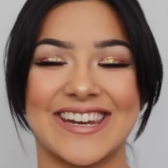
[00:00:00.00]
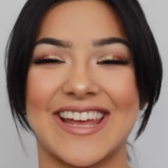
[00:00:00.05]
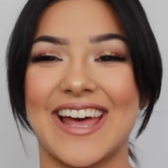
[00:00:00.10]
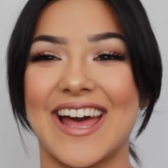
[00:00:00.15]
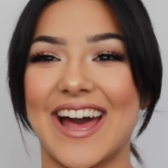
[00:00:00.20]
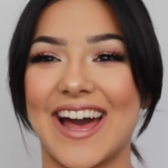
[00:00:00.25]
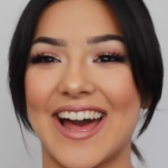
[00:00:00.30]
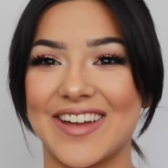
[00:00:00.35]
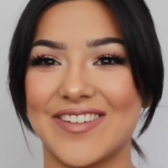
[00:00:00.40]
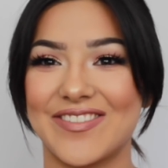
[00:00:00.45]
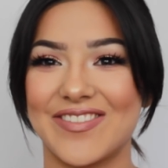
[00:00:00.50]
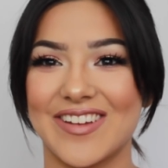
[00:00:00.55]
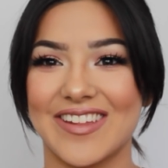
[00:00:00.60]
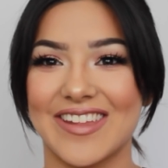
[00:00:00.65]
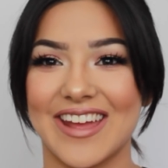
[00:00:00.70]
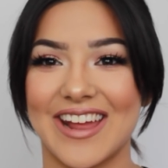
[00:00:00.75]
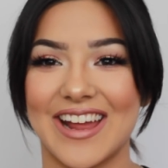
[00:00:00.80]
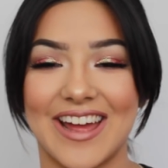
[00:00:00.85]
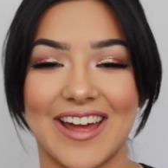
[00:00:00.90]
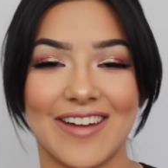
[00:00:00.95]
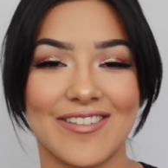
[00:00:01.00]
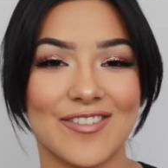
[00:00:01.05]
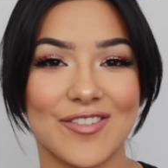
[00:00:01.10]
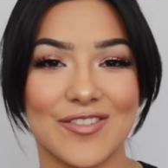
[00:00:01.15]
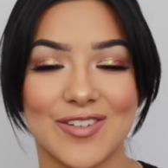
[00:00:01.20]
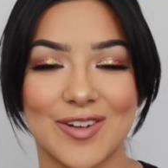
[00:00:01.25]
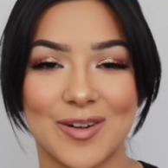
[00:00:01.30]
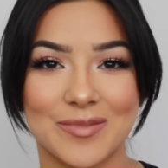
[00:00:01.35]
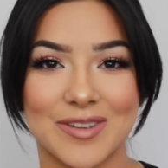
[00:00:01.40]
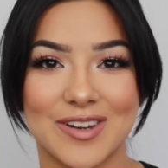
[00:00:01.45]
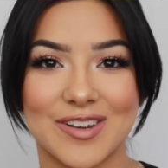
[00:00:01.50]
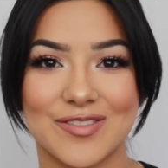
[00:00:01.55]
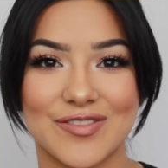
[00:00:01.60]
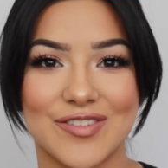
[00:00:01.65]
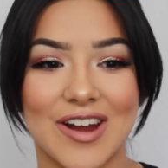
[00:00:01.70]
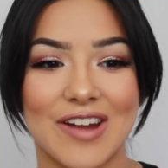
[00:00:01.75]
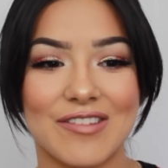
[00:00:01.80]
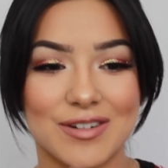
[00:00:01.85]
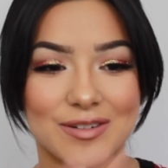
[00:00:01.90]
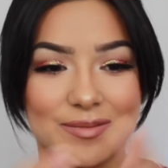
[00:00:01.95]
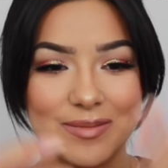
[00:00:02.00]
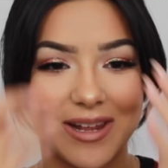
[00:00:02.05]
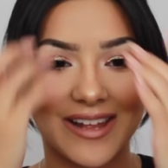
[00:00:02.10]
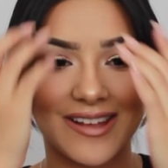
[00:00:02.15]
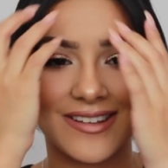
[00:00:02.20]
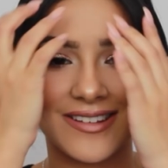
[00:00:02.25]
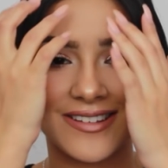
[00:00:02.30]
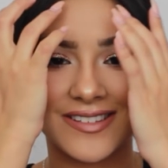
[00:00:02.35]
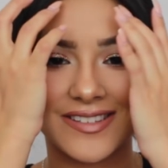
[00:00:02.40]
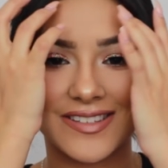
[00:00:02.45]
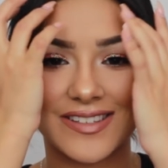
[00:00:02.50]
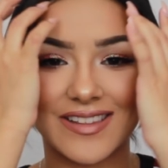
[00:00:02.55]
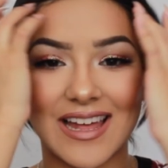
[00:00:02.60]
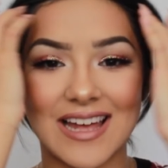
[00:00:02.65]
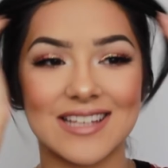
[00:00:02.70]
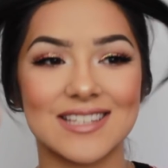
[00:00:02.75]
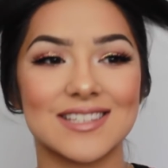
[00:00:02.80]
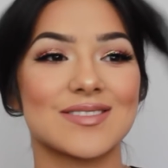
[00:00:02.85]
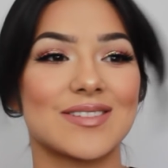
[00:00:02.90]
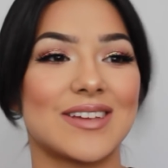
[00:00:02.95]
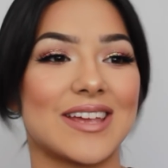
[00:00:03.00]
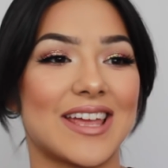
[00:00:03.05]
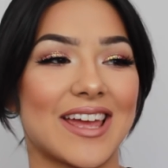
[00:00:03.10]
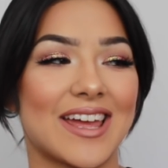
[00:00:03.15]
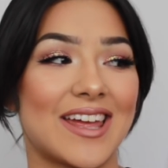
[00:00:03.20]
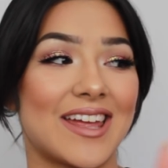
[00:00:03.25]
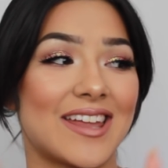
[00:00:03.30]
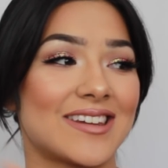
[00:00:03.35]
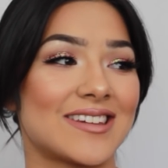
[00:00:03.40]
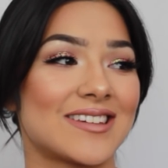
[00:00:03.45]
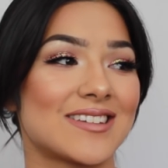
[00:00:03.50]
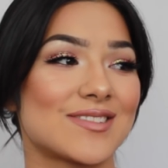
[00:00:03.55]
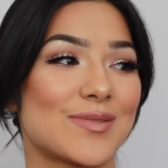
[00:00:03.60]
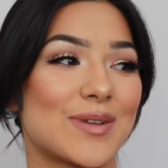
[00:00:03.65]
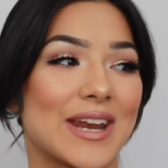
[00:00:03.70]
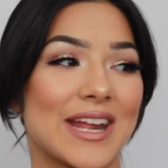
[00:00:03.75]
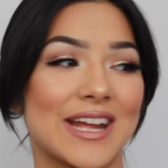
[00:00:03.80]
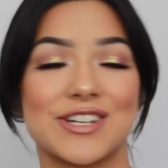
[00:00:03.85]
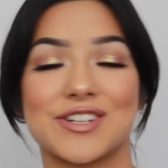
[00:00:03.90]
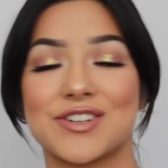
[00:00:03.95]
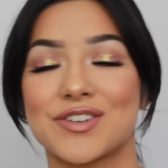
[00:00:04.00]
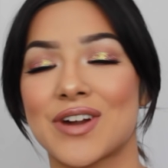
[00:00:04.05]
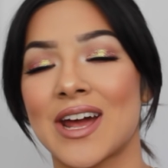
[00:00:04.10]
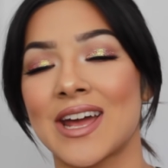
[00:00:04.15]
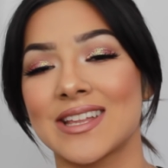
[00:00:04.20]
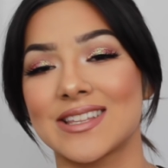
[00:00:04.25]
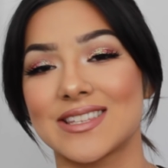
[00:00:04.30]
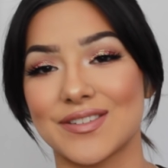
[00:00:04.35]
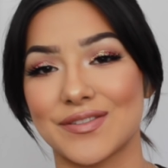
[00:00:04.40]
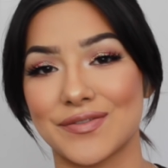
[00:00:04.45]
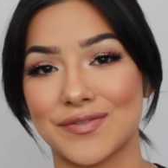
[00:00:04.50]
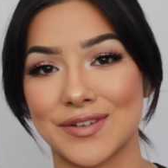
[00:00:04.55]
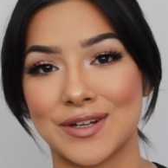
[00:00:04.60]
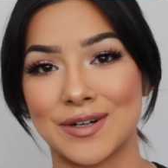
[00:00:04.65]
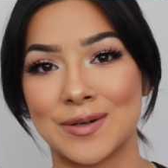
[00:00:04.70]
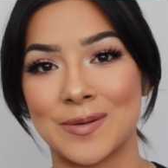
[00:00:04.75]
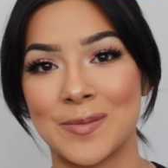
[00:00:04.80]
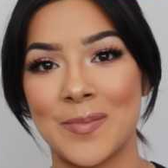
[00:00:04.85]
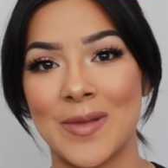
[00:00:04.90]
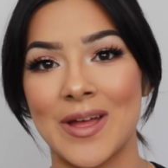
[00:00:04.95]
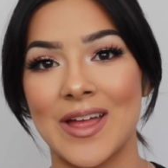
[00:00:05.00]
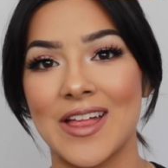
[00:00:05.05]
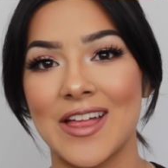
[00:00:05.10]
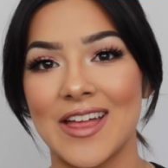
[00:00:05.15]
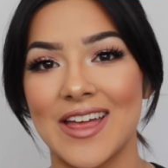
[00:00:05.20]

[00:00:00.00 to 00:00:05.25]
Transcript: I feel like I haven't filmed in forever because last weekend when I tried to film,